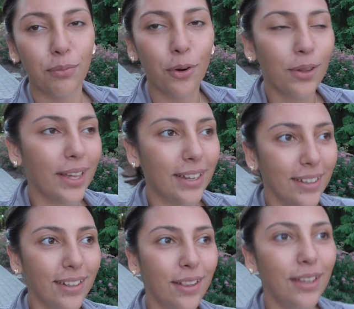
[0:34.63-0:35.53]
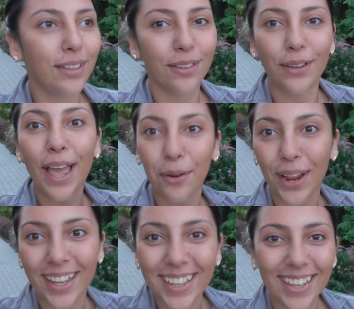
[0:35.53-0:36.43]
more like a little
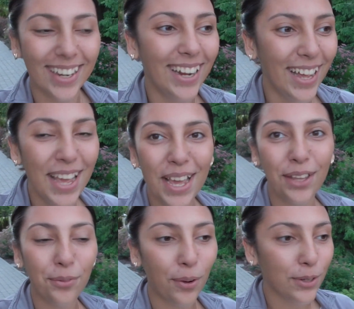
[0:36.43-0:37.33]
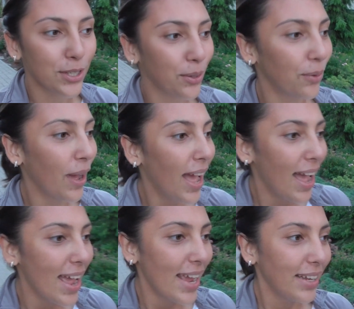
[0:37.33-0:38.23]
area here in Warsaw.
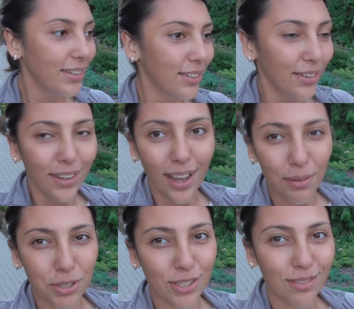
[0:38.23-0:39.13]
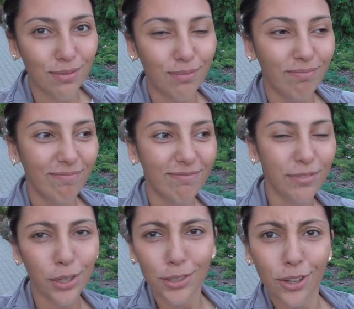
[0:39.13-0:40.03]
And I just
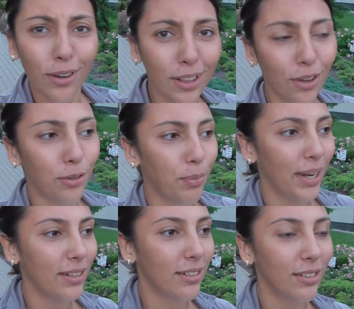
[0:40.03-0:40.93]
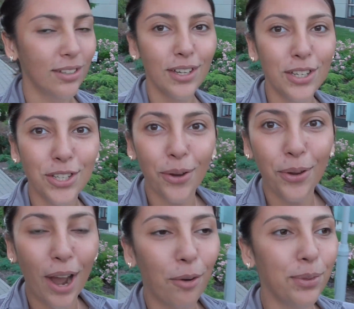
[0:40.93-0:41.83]
won't talk a lot, but show
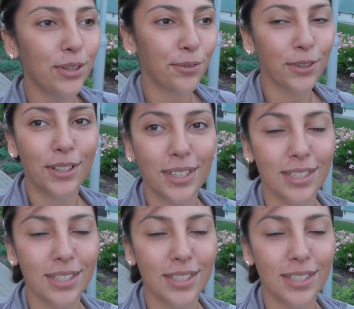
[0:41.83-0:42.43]
you how beautiful it